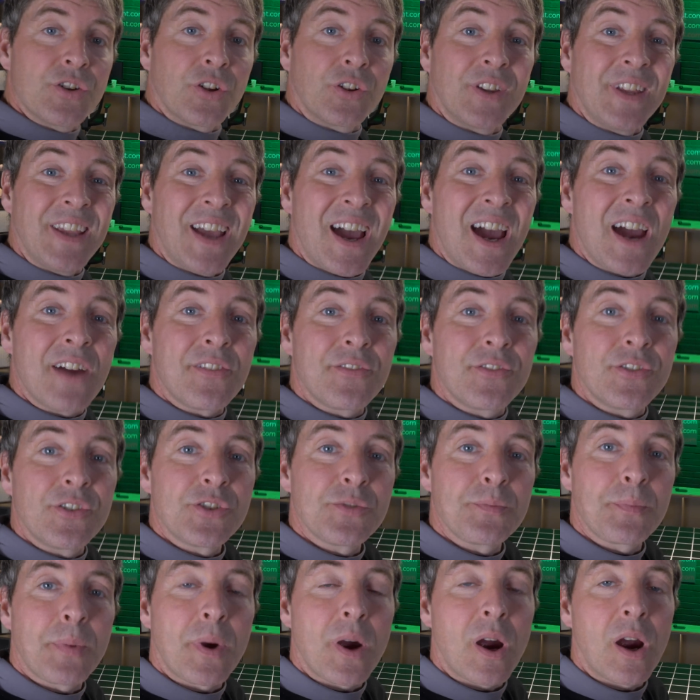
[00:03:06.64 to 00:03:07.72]
took the
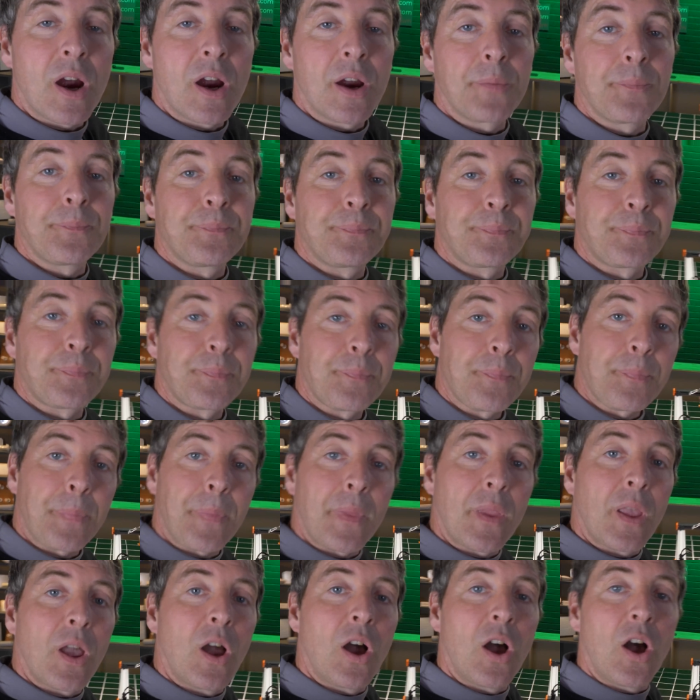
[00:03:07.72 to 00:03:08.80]
average PAR
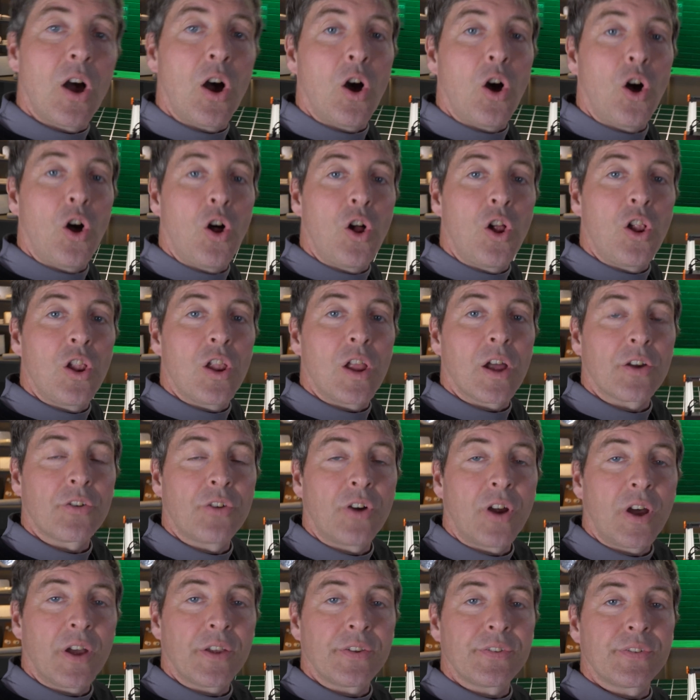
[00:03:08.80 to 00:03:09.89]
all
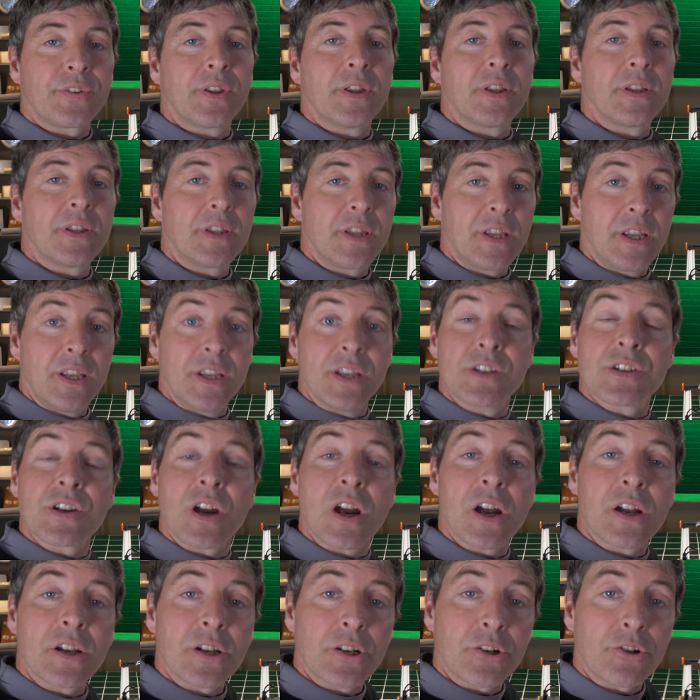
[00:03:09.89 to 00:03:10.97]
across the
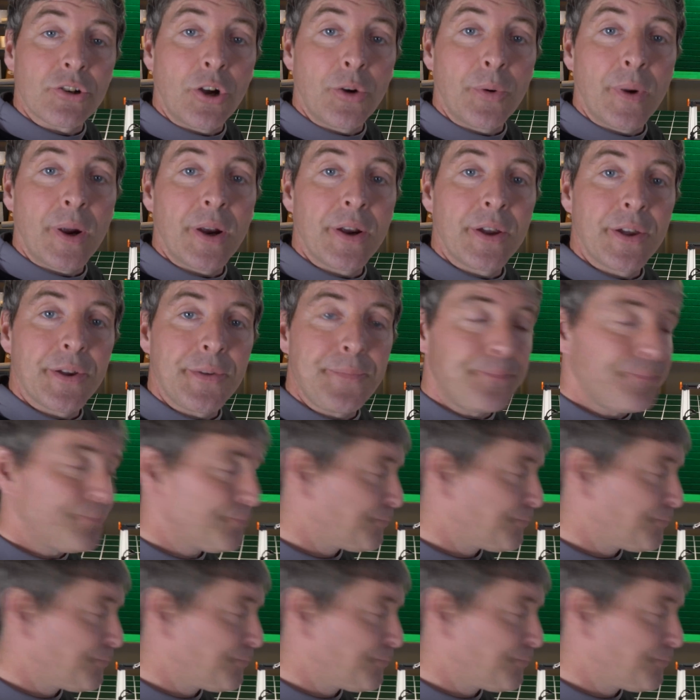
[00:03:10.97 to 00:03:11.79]
target grow area.